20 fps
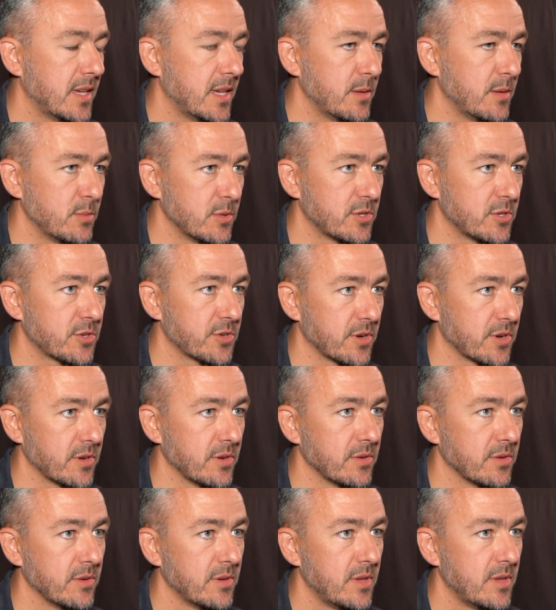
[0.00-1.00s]
he would
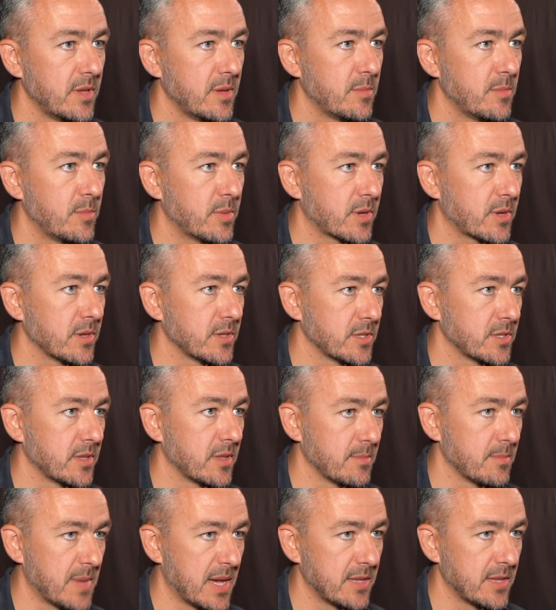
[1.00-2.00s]
struggle, because the
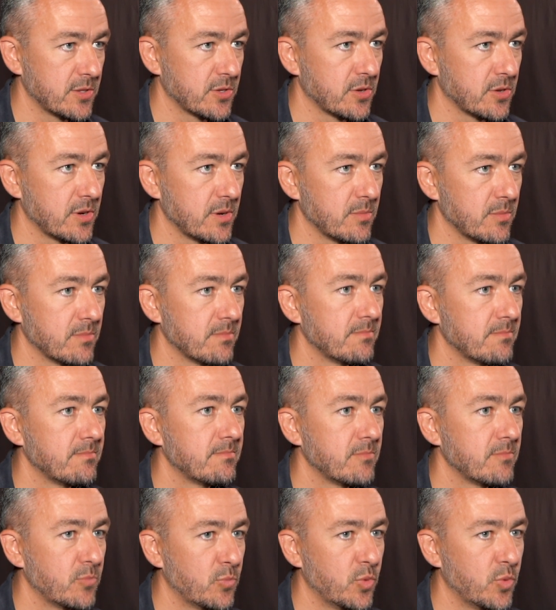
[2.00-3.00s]
demands on him
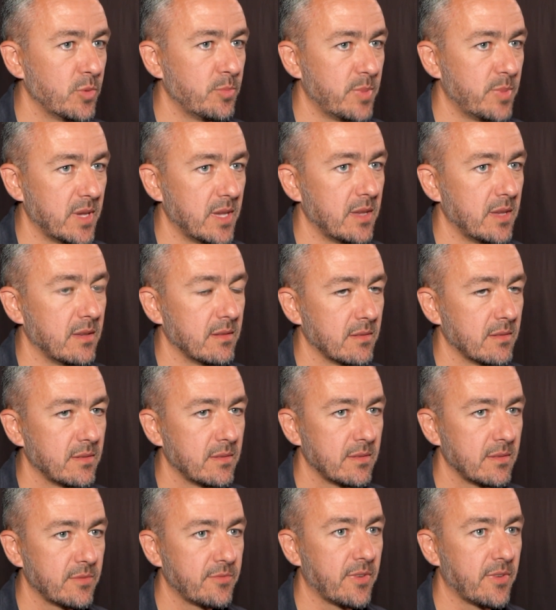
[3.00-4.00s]
would be
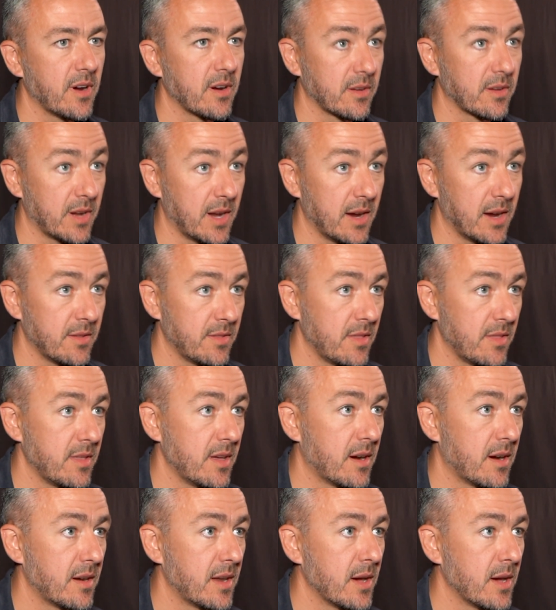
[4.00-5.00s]
far greater than they
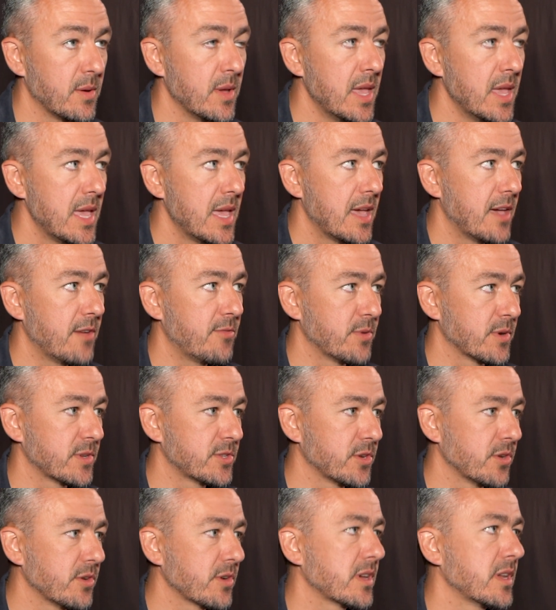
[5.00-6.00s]
are now. If we're
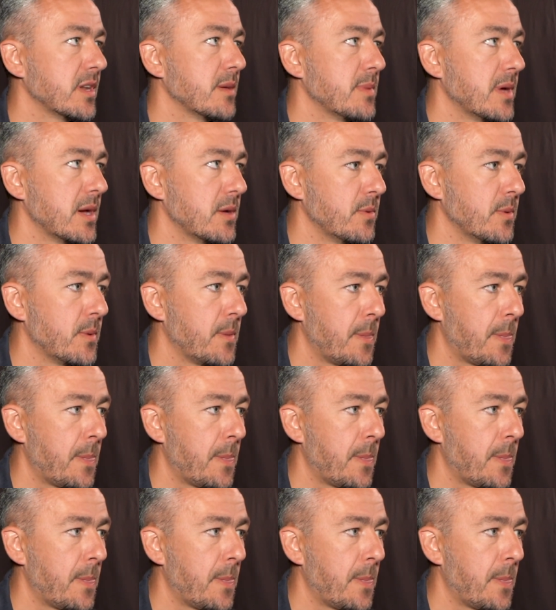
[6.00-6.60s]
talking about